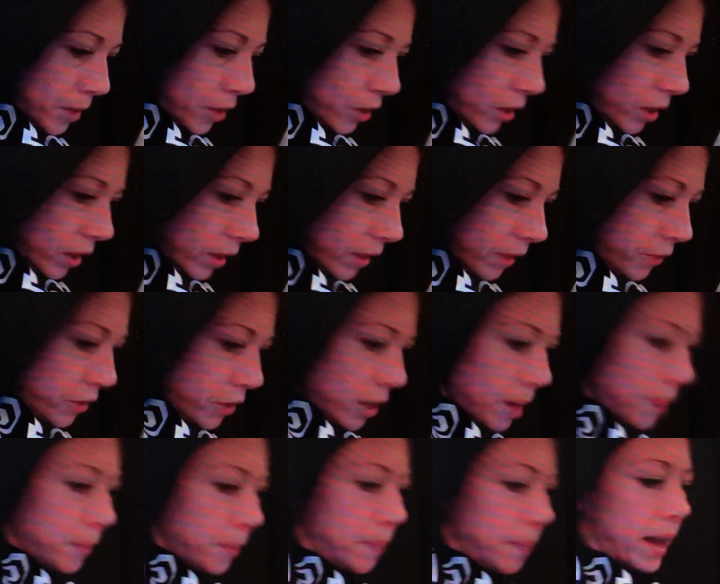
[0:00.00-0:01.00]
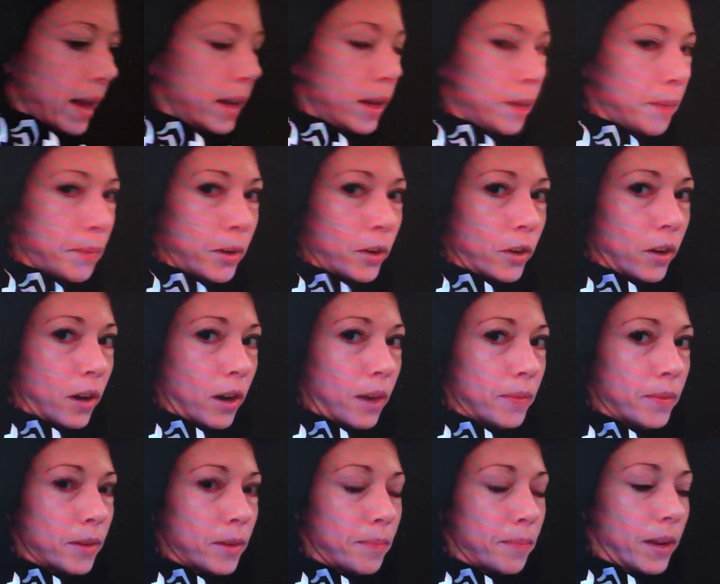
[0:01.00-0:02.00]
you're going to lift your upper body up, your arms
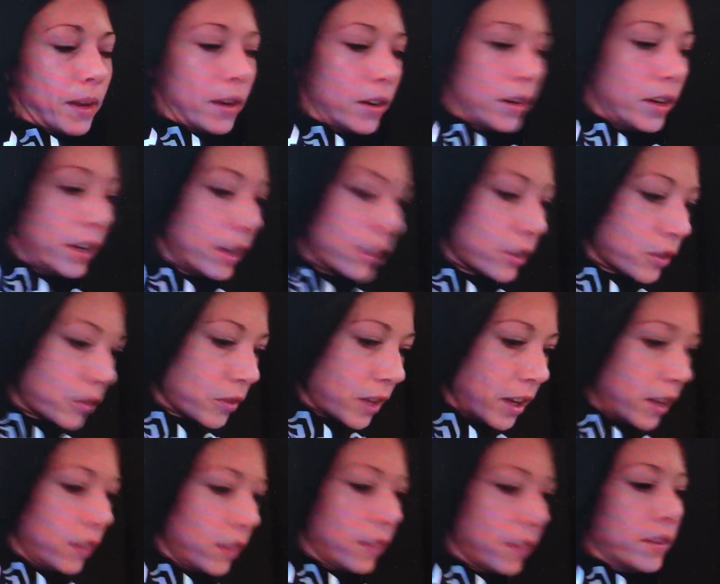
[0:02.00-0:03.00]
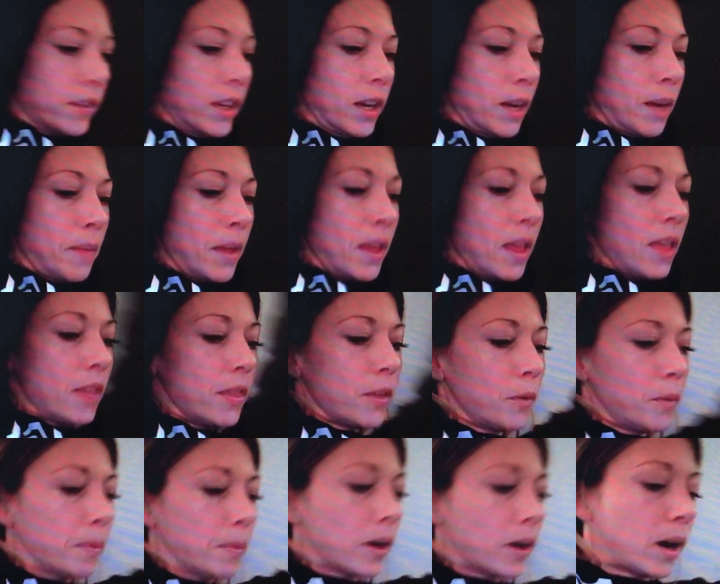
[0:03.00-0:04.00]
are up by your ears, right, lifting it up. Then we
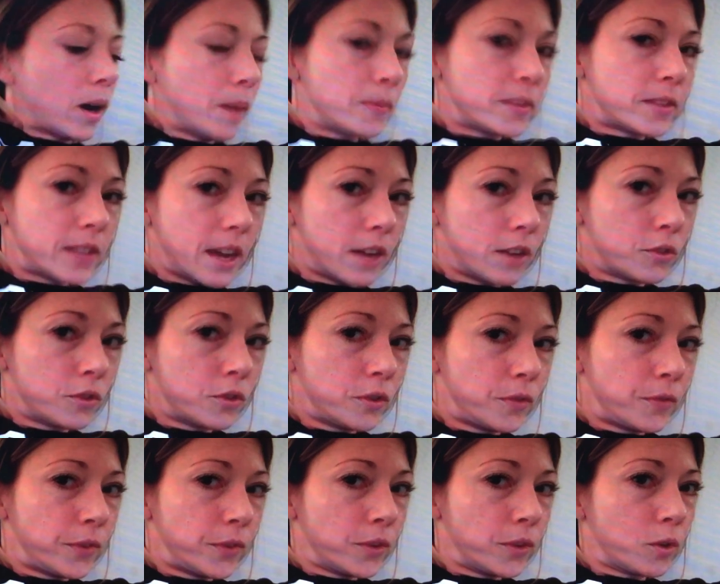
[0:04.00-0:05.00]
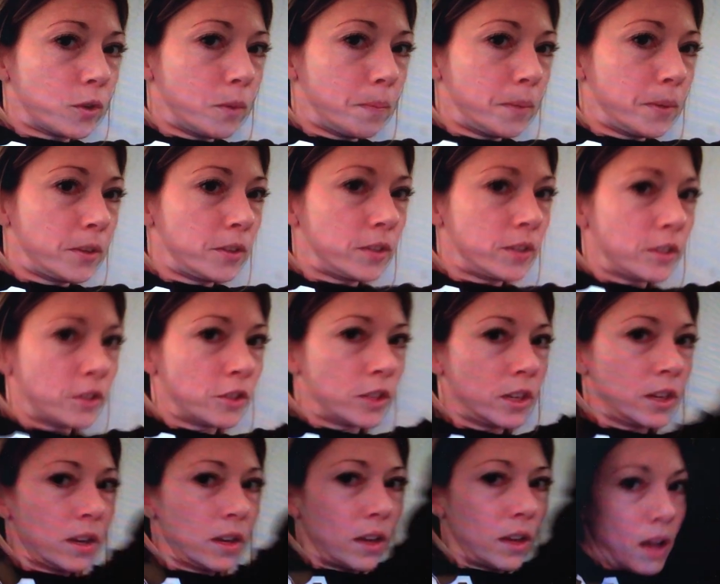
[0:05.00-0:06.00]
brought our arms down to a field goal
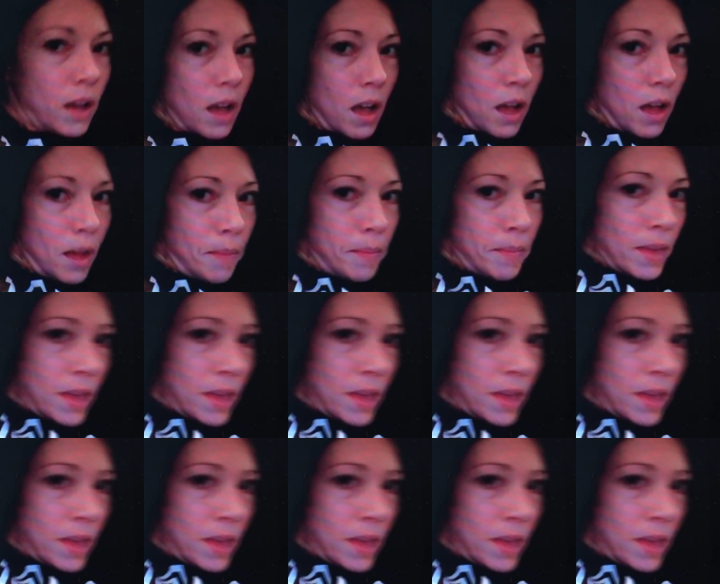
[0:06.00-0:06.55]
position, up,